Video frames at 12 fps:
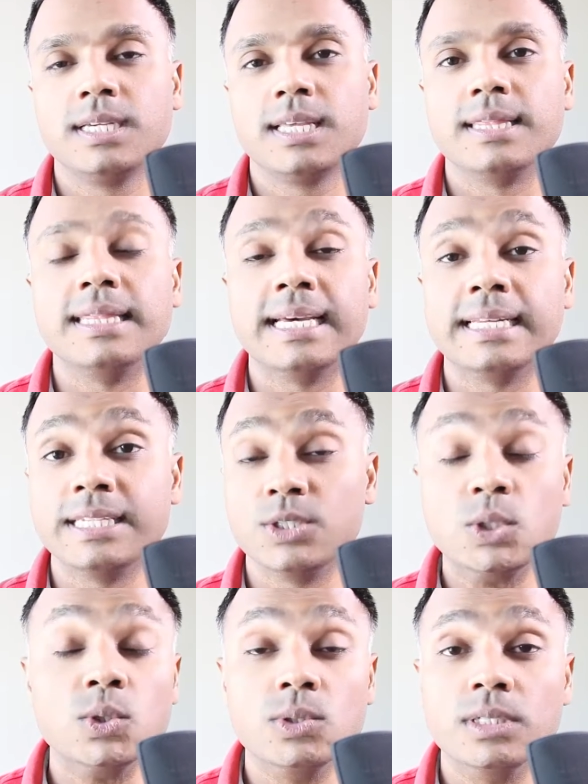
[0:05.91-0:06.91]
that is
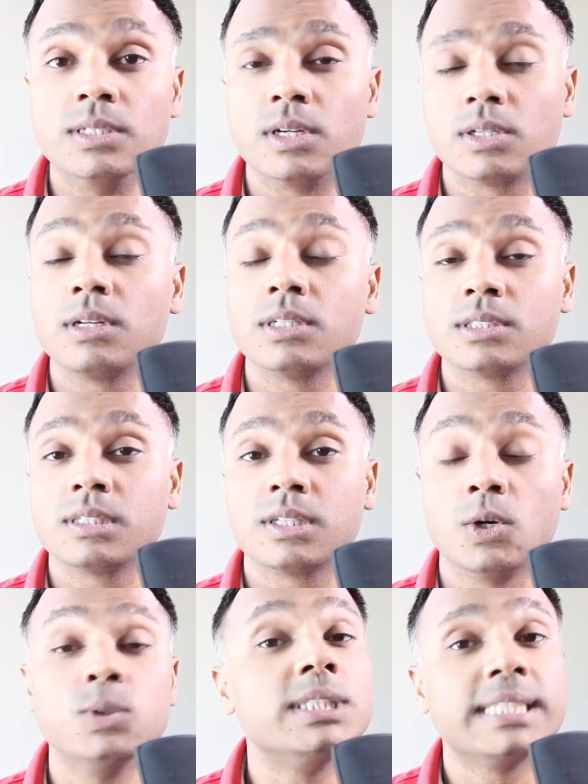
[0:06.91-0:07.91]
used in ontological
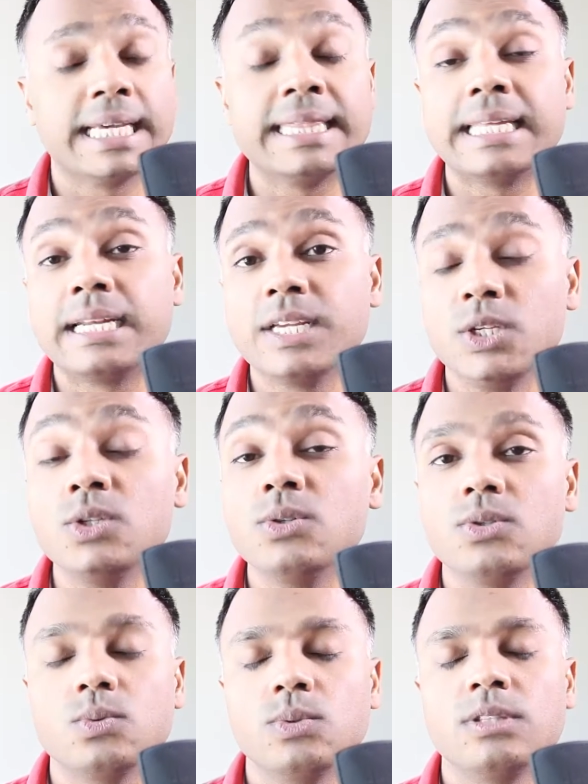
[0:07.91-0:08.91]
coaching and that I
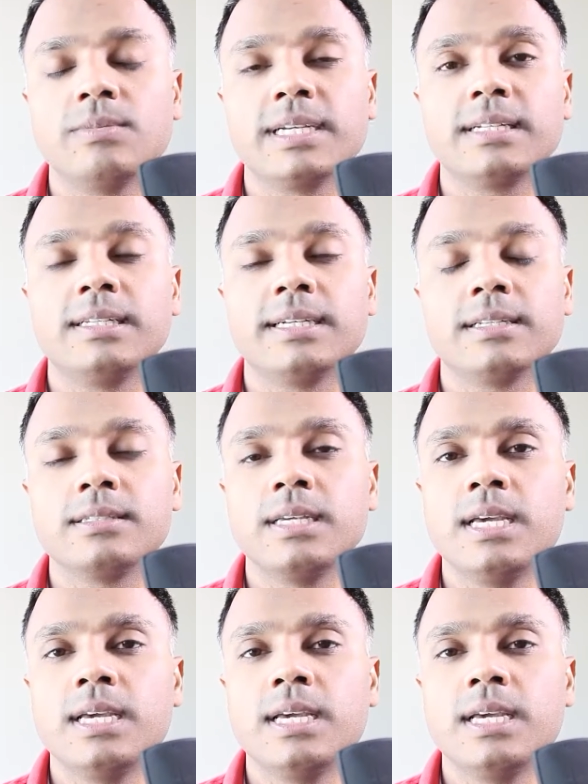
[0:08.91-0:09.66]
use with my clients.